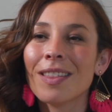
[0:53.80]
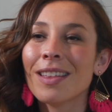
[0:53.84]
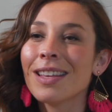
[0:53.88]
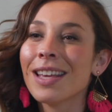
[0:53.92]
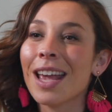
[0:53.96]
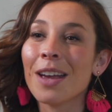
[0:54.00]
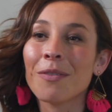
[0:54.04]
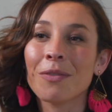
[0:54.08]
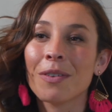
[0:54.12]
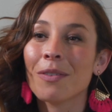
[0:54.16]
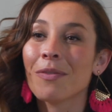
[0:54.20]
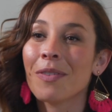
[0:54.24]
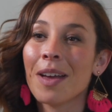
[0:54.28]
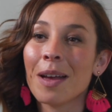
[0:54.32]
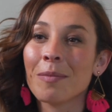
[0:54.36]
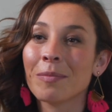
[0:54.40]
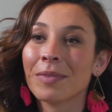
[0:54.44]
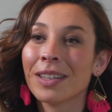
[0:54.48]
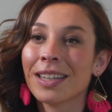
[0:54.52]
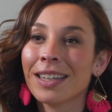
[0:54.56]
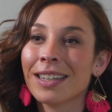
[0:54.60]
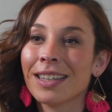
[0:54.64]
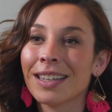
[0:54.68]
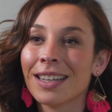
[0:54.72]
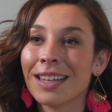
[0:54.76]
I think every
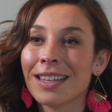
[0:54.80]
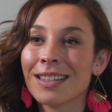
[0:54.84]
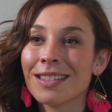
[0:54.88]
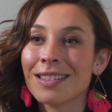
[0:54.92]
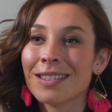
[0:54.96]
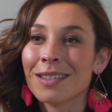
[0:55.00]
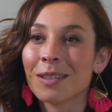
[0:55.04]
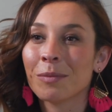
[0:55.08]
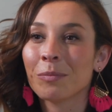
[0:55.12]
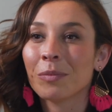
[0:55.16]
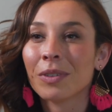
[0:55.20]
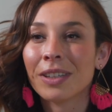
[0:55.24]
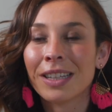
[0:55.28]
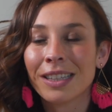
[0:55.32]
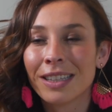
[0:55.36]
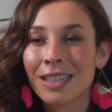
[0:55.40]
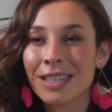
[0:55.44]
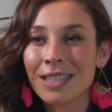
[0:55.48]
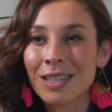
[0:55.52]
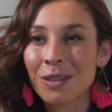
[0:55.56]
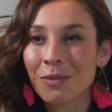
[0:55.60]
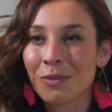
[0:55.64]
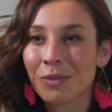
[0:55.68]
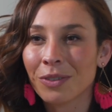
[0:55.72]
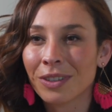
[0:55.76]
family is
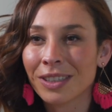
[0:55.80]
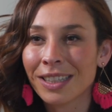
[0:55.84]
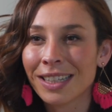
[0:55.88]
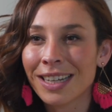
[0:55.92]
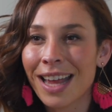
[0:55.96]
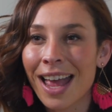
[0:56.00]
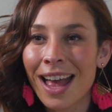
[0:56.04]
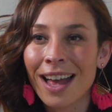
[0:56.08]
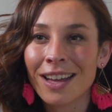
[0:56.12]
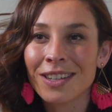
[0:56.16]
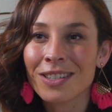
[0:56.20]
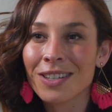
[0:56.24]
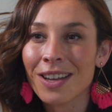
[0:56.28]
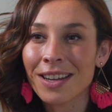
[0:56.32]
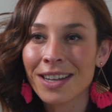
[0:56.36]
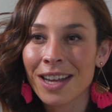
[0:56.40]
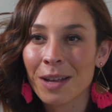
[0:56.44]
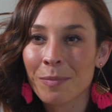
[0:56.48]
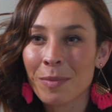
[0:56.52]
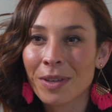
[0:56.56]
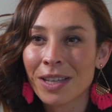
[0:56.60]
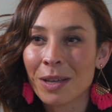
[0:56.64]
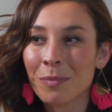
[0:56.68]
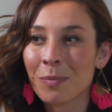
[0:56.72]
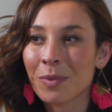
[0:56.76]
completely different. In our
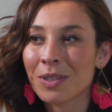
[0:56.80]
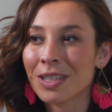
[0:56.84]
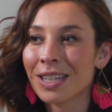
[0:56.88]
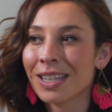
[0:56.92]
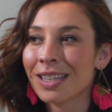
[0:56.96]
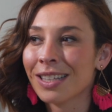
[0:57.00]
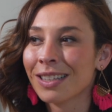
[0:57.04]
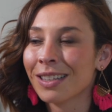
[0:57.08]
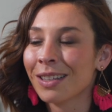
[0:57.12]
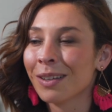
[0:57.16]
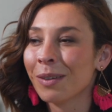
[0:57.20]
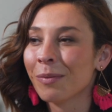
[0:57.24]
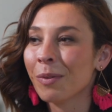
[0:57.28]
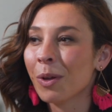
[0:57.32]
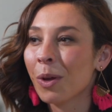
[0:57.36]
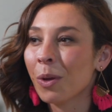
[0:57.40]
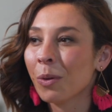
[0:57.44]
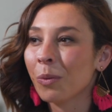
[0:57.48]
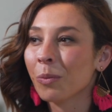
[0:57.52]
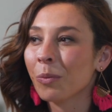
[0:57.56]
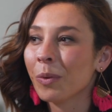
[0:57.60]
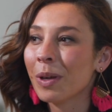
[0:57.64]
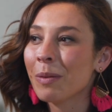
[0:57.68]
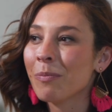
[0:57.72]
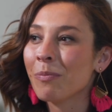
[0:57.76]
dynamic in particular,
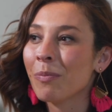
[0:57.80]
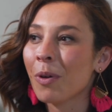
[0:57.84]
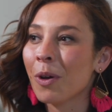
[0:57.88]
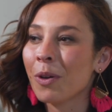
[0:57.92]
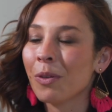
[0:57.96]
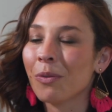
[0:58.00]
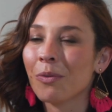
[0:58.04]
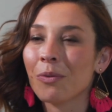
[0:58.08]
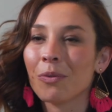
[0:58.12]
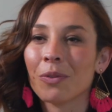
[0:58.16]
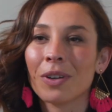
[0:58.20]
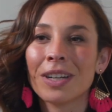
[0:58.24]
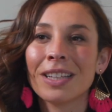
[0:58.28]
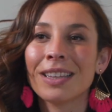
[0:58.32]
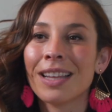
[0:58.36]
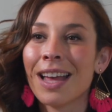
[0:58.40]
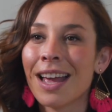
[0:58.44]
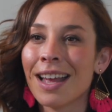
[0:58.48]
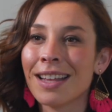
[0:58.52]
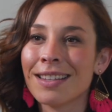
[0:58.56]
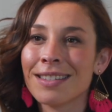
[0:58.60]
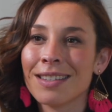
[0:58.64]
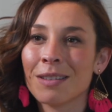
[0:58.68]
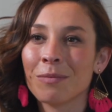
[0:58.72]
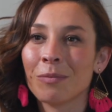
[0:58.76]
we both
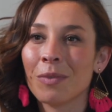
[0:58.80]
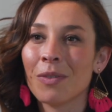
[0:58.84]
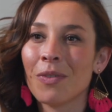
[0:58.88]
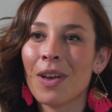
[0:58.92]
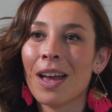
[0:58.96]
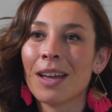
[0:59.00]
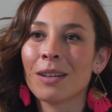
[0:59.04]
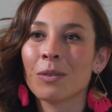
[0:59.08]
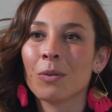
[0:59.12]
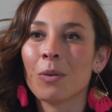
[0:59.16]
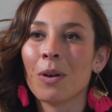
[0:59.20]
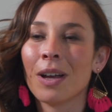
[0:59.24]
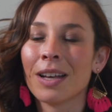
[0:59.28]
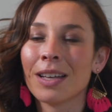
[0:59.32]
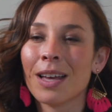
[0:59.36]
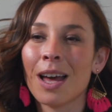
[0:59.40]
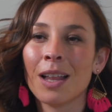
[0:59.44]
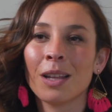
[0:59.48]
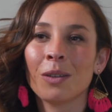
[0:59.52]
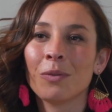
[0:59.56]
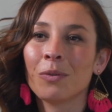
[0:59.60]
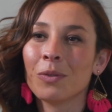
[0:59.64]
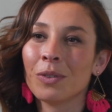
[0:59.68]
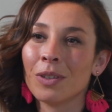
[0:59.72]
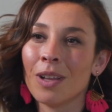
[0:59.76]
freelance and we've had quite
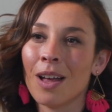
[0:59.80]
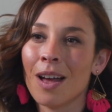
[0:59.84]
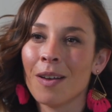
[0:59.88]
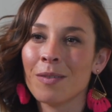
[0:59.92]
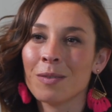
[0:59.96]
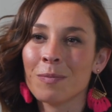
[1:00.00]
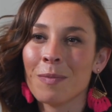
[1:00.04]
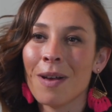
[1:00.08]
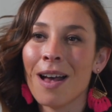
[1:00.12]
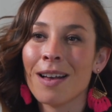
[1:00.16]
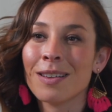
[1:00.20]
colourful lives.